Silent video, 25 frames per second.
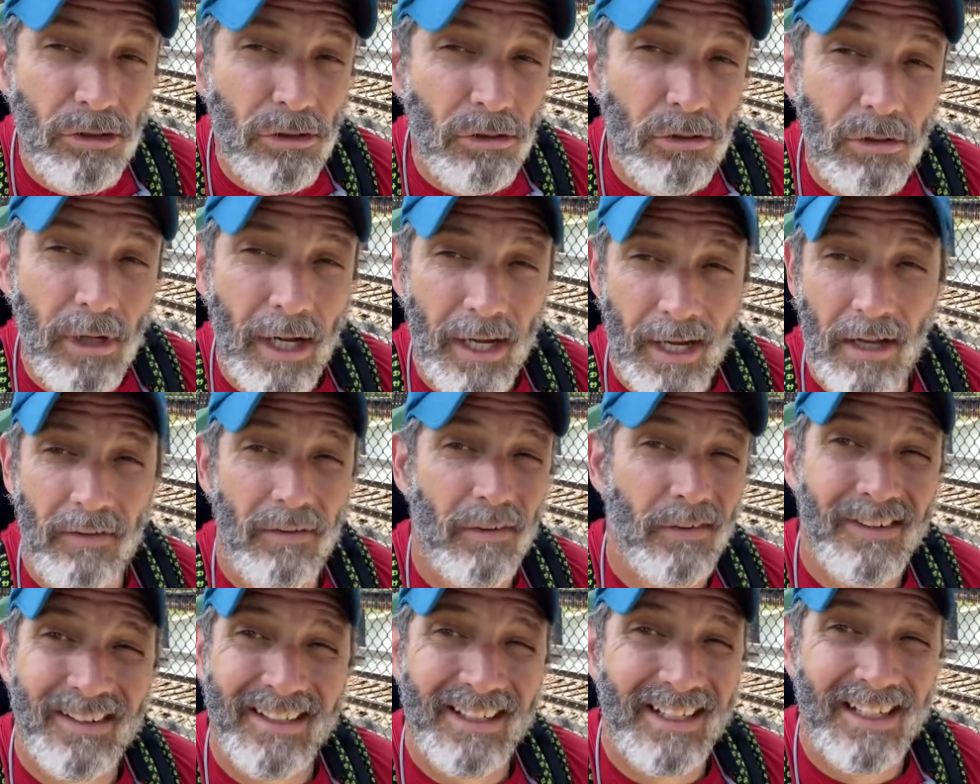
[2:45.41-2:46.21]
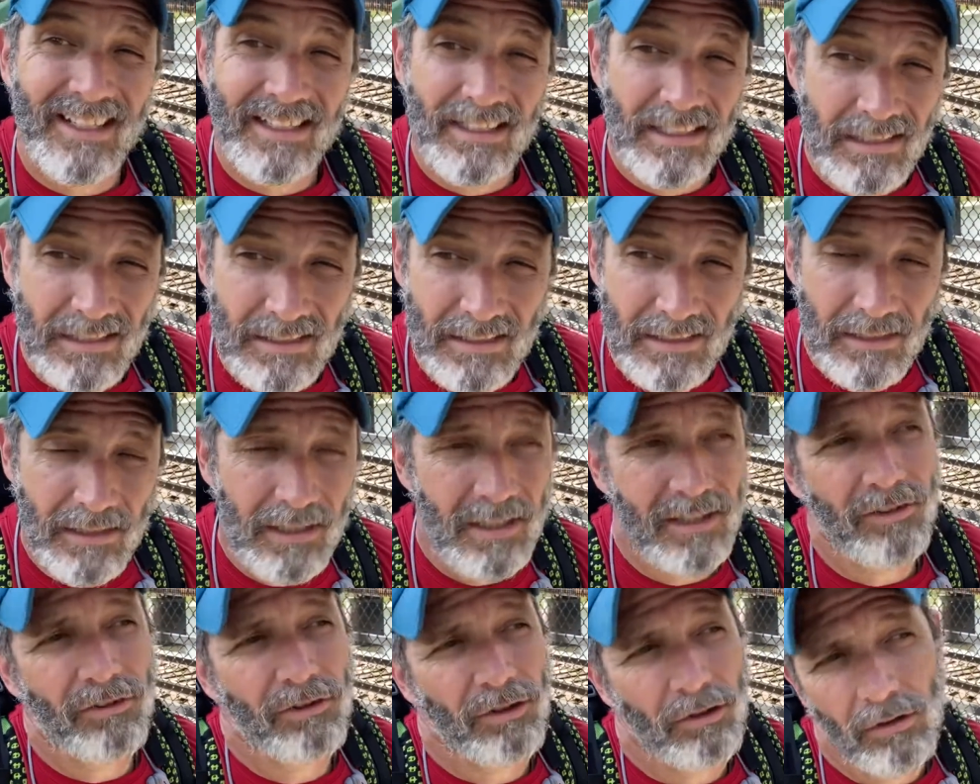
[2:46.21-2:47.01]
I have everything I need, and
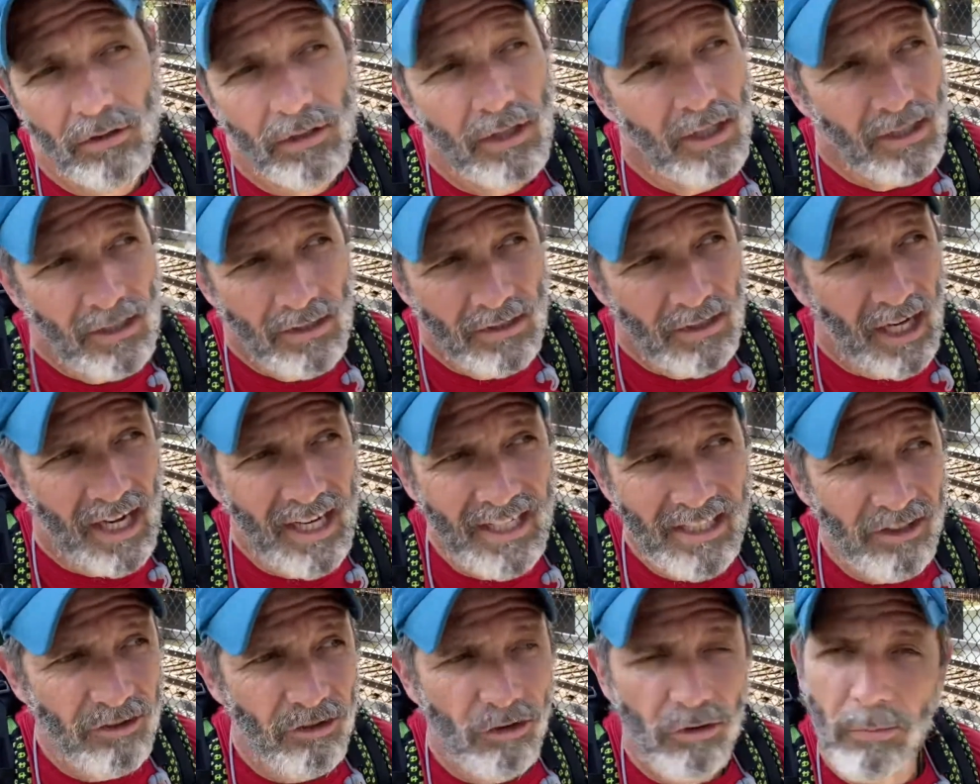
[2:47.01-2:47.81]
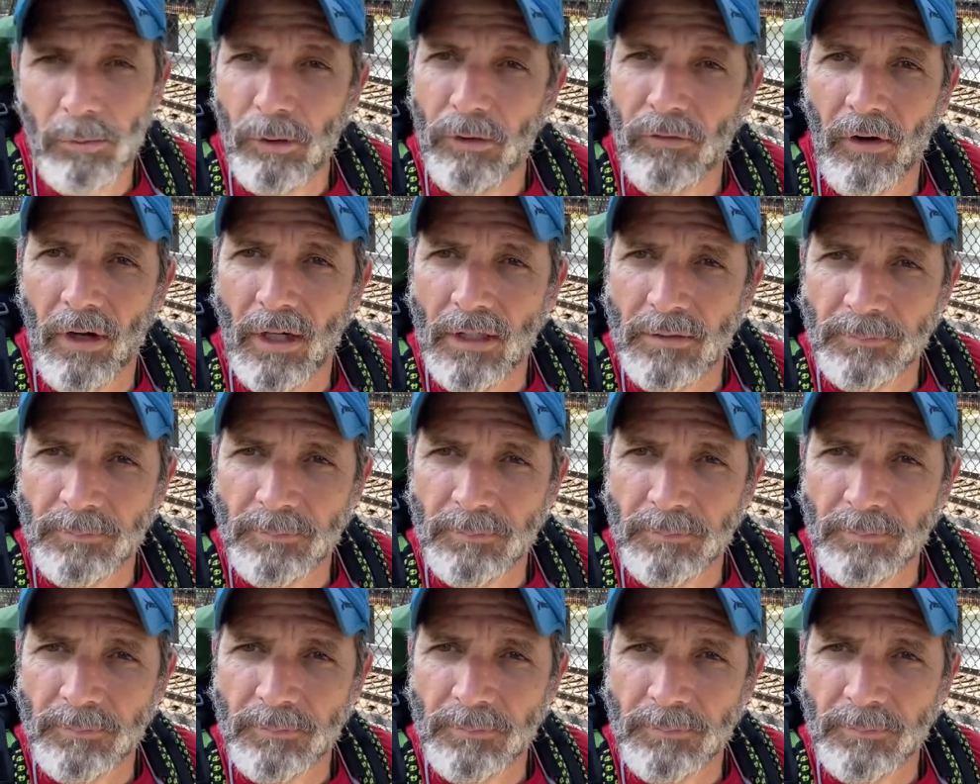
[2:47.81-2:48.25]
so I can just move on.